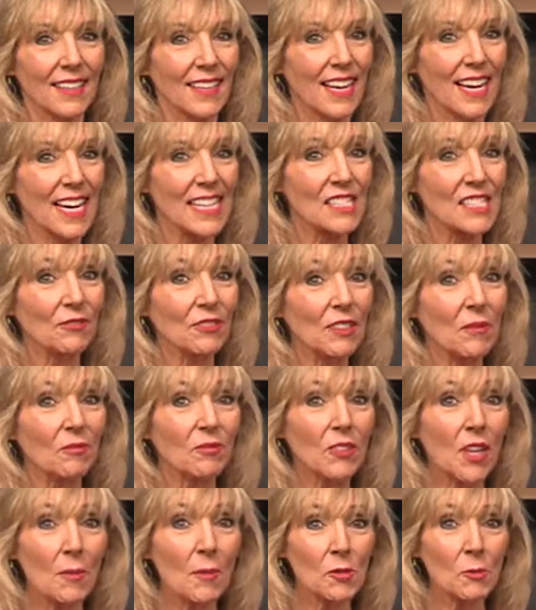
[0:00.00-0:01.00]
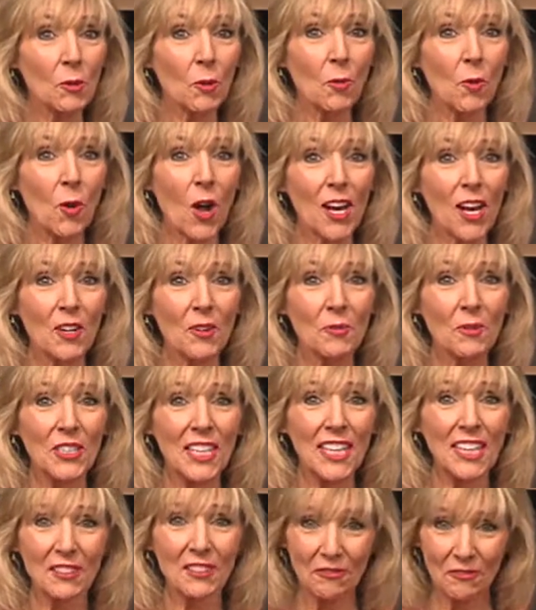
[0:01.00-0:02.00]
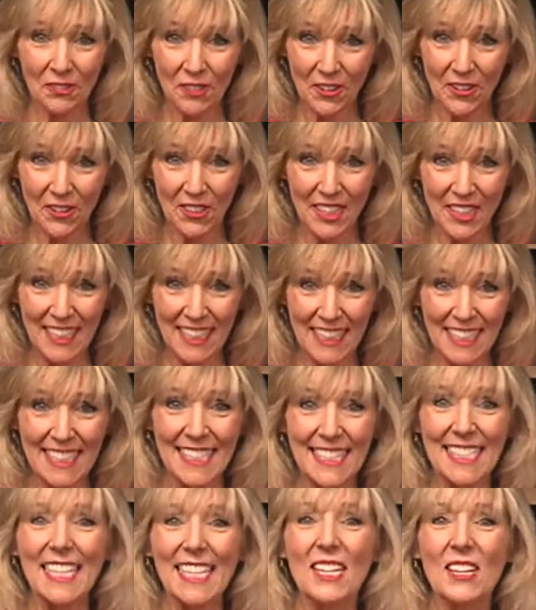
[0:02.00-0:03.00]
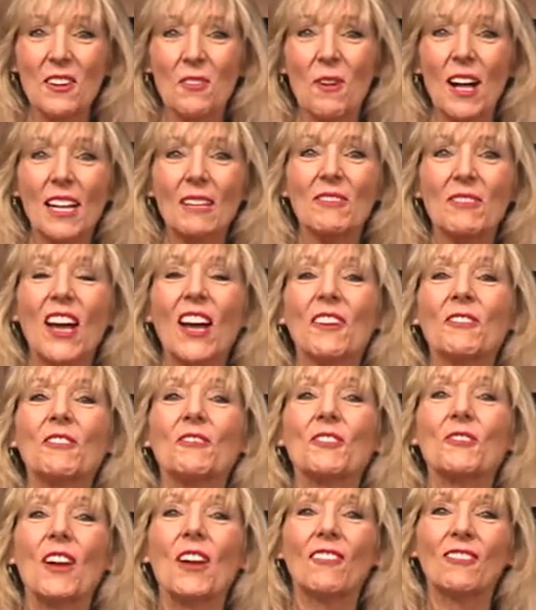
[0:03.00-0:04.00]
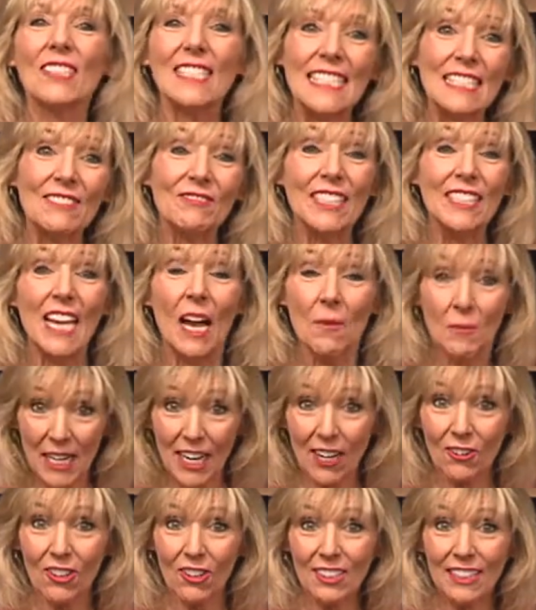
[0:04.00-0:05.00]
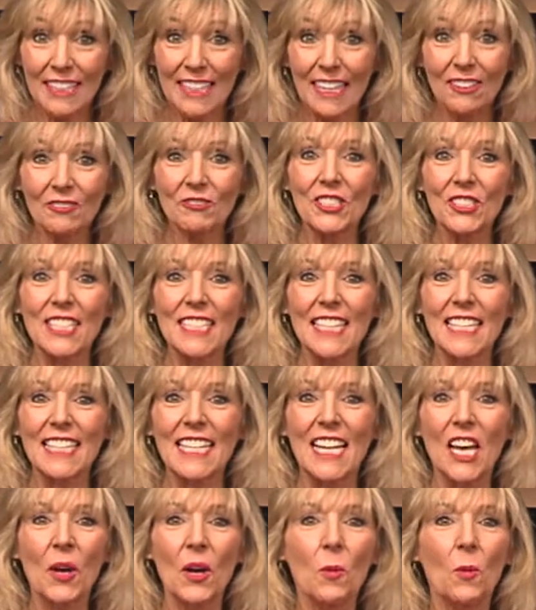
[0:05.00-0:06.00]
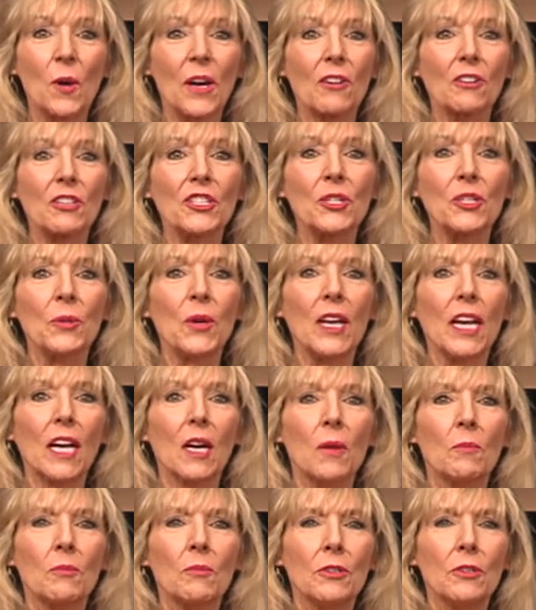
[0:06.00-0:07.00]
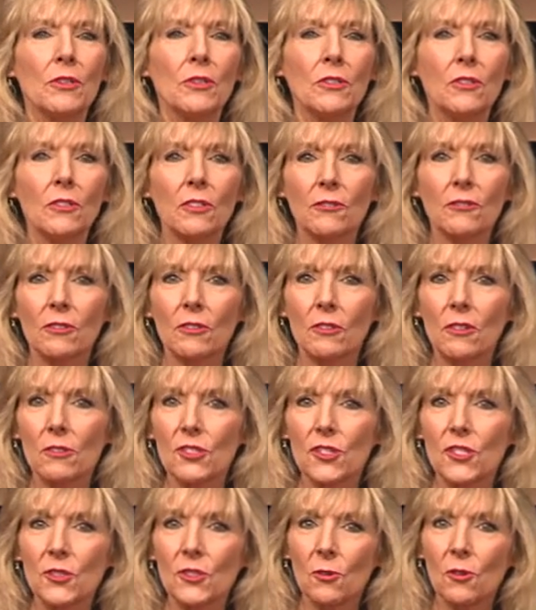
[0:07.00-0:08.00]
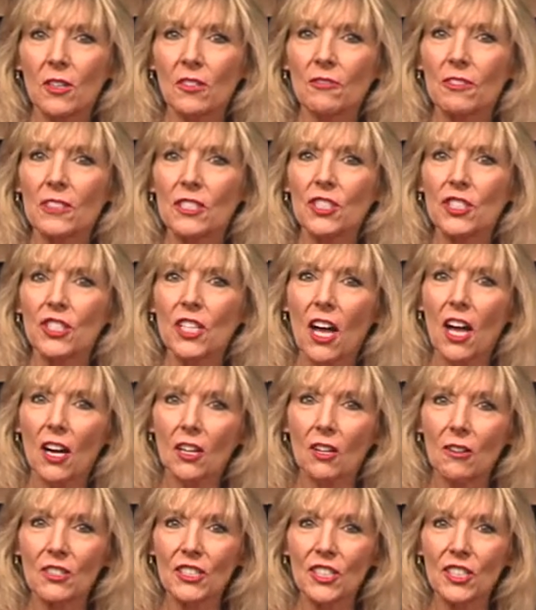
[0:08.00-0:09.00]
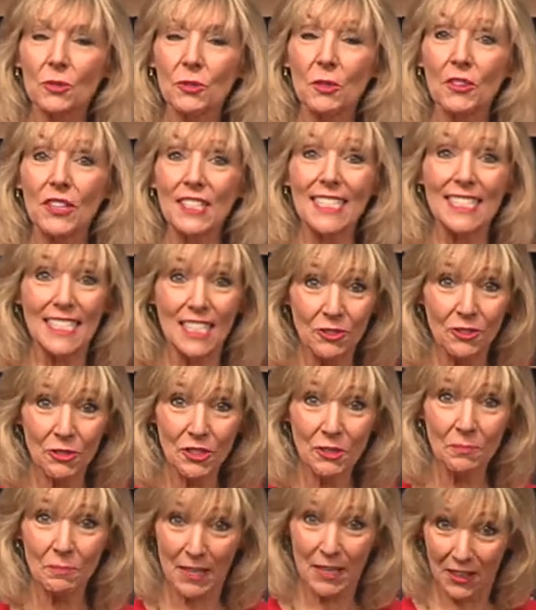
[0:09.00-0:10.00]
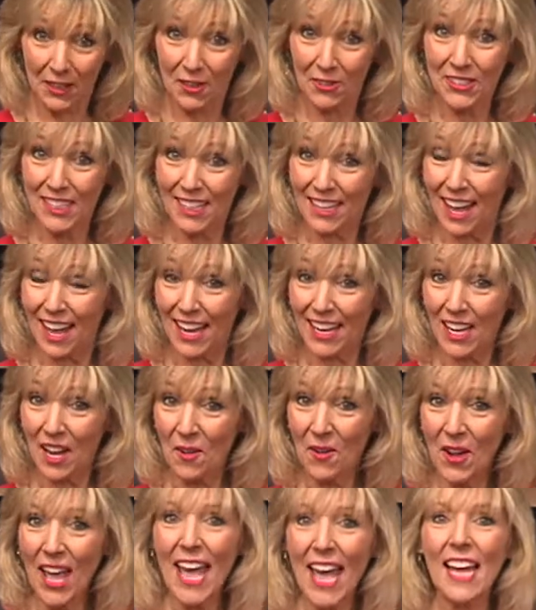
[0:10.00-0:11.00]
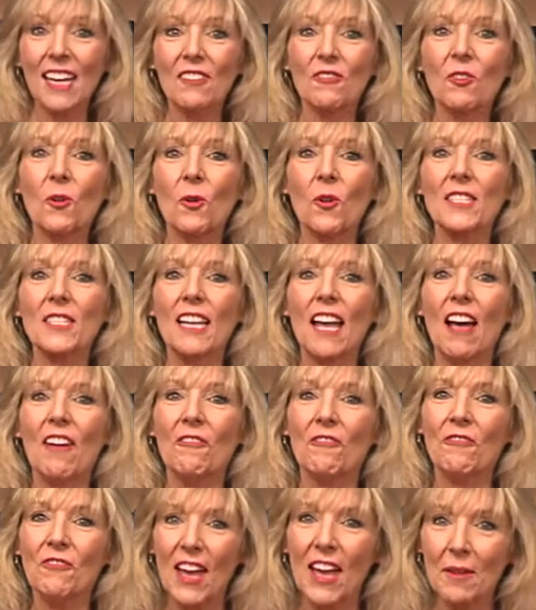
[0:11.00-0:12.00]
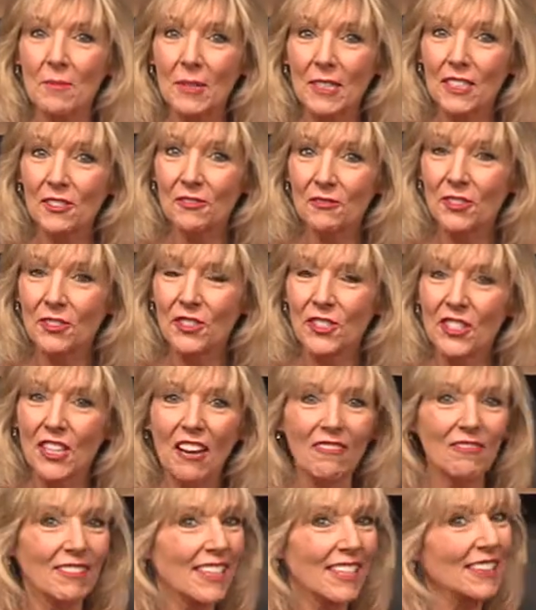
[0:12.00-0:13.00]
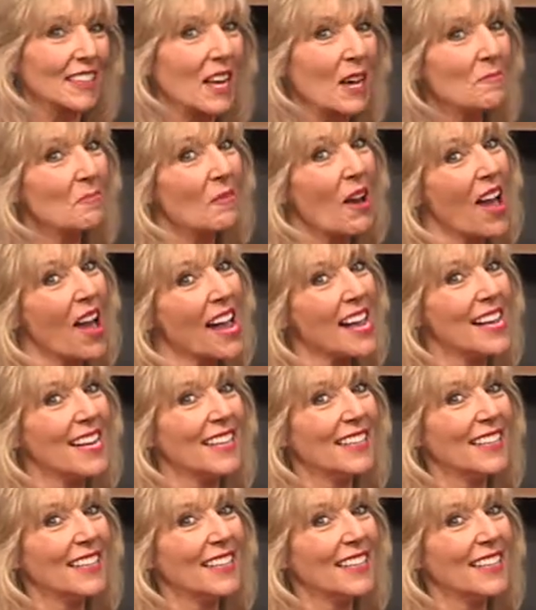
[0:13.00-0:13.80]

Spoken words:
It's flip-flops required when you hit the Florida Keys. Welcome to Hungry for Travel TV. I'm Carol Yelverton. We are doing a beautiful swordfish taco dish with a Citrus Pico de Gallo and, of course, a fabulous version of key lime pie.